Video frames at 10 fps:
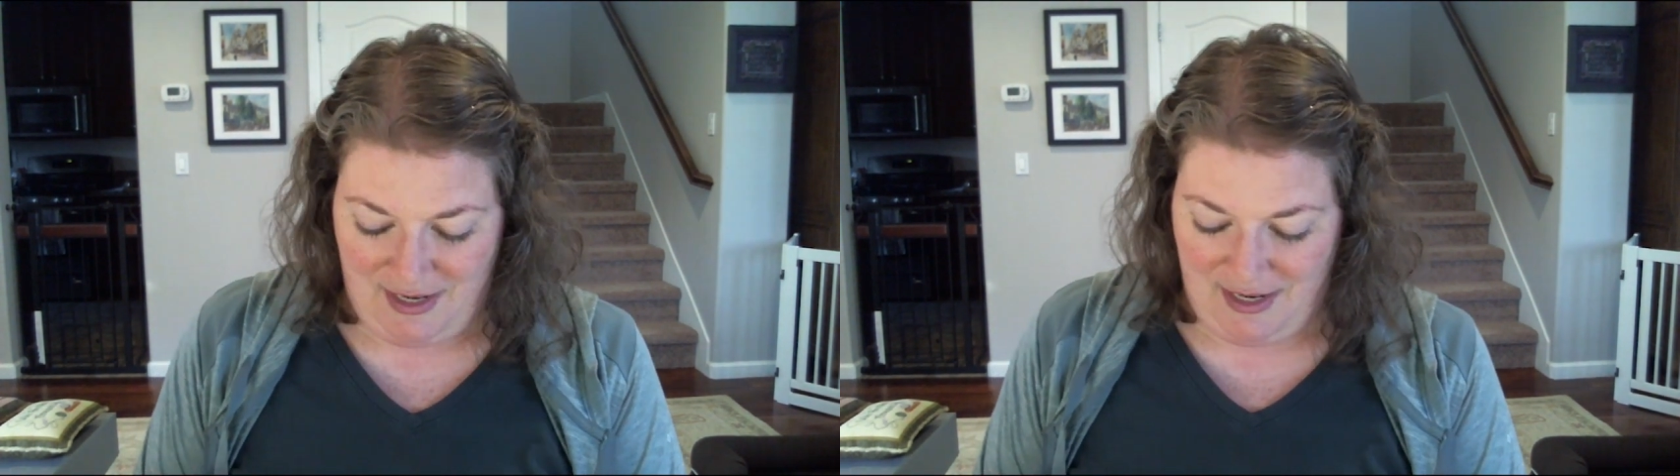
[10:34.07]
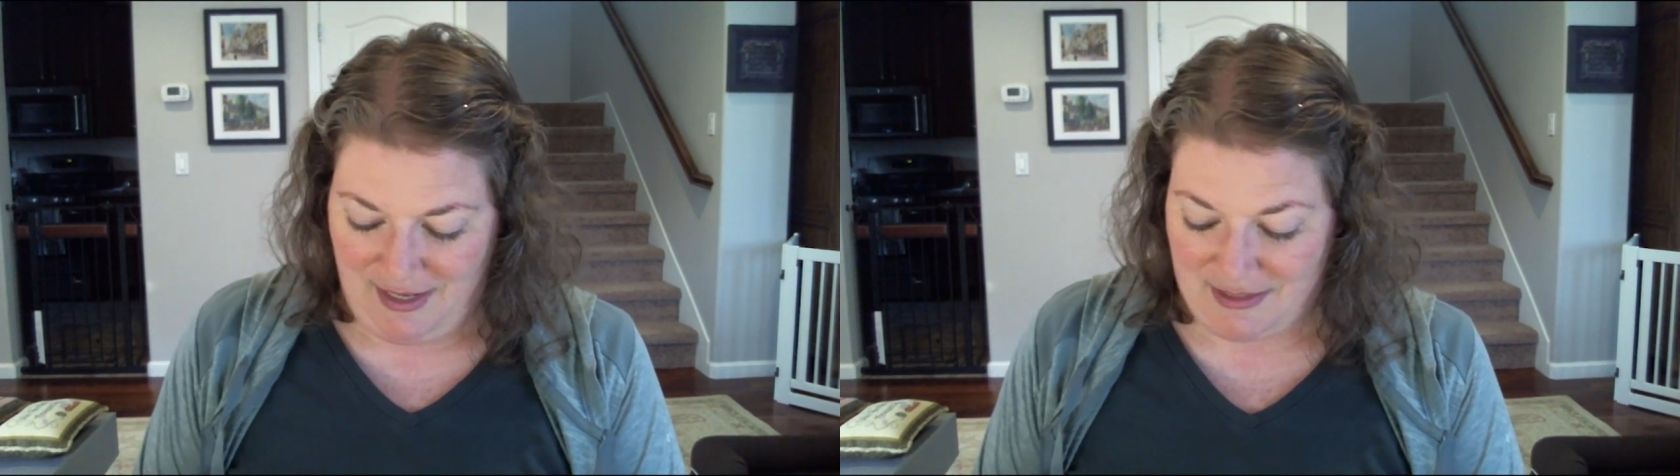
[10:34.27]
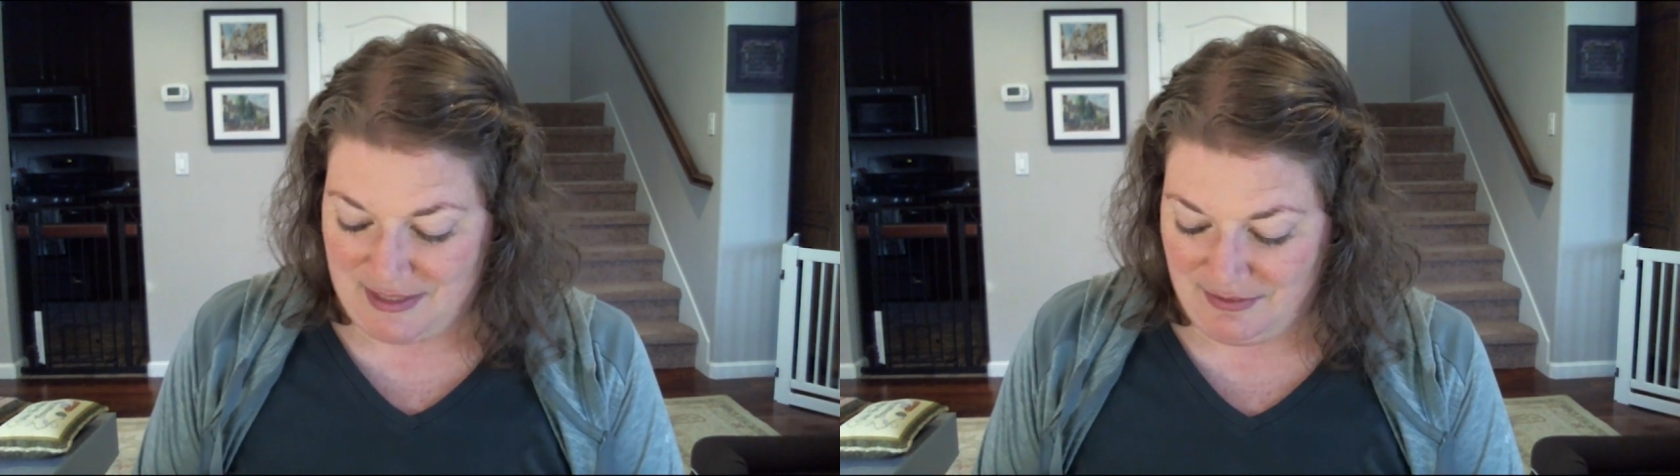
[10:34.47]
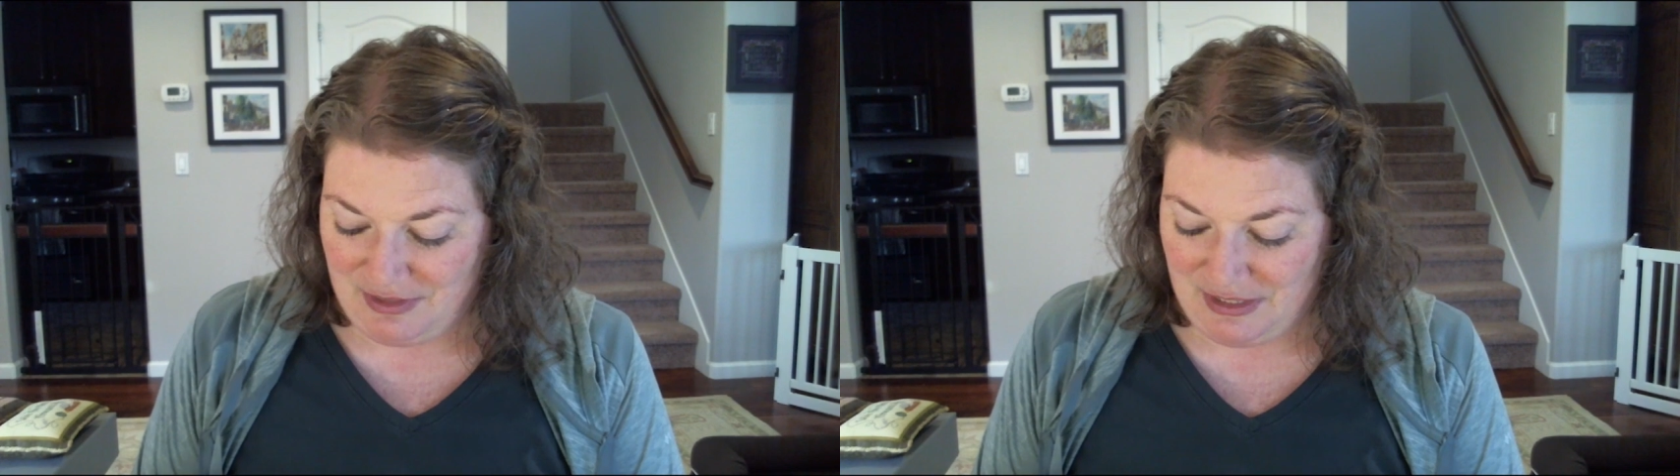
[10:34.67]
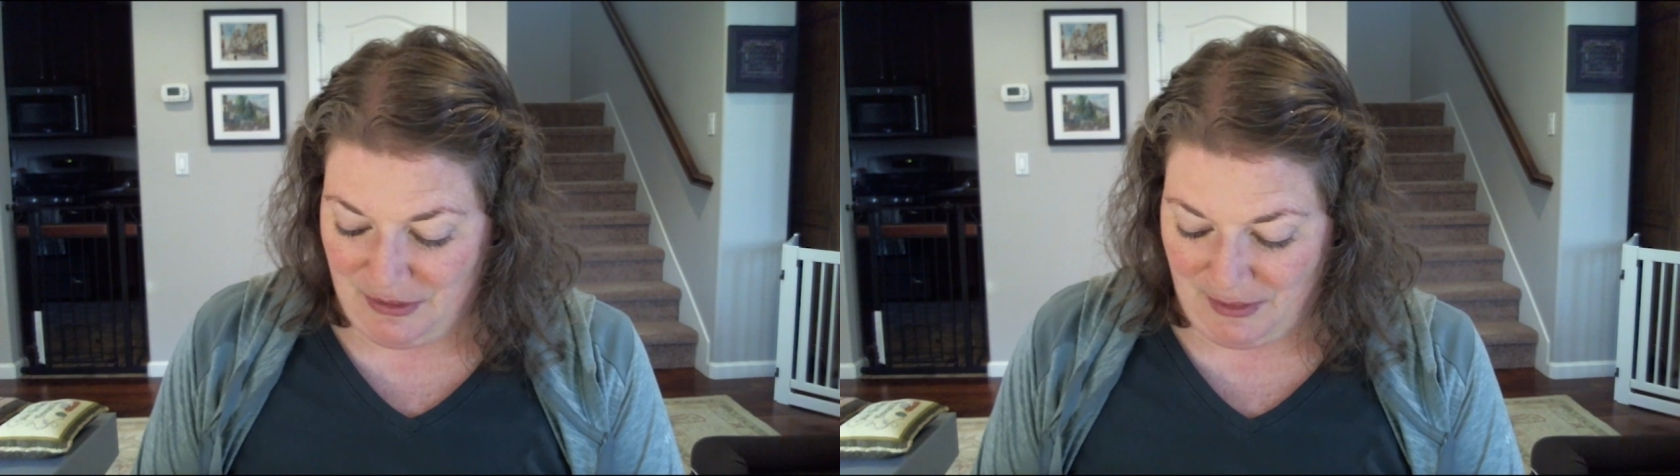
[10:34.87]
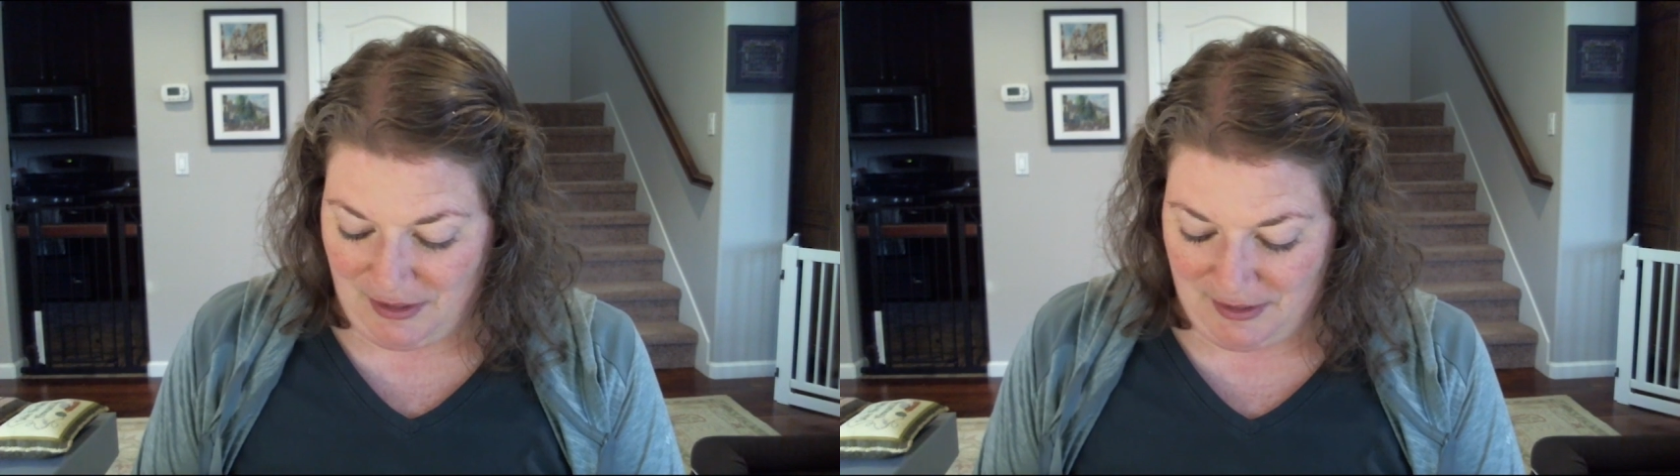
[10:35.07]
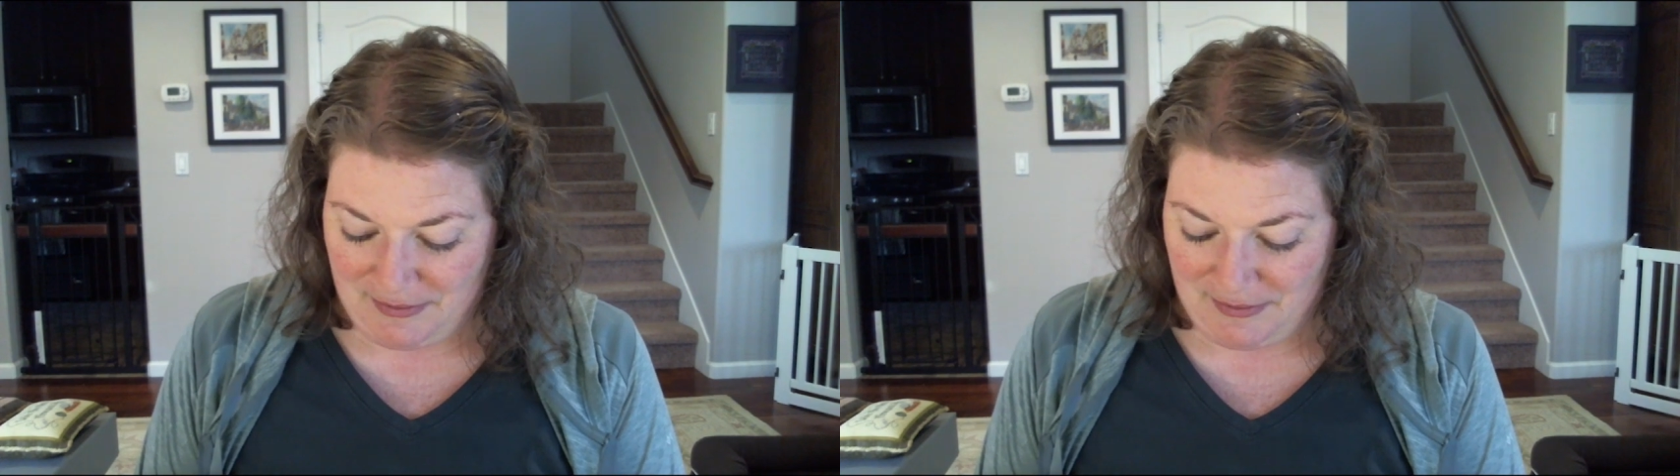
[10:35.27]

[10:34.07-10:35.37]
activity going on.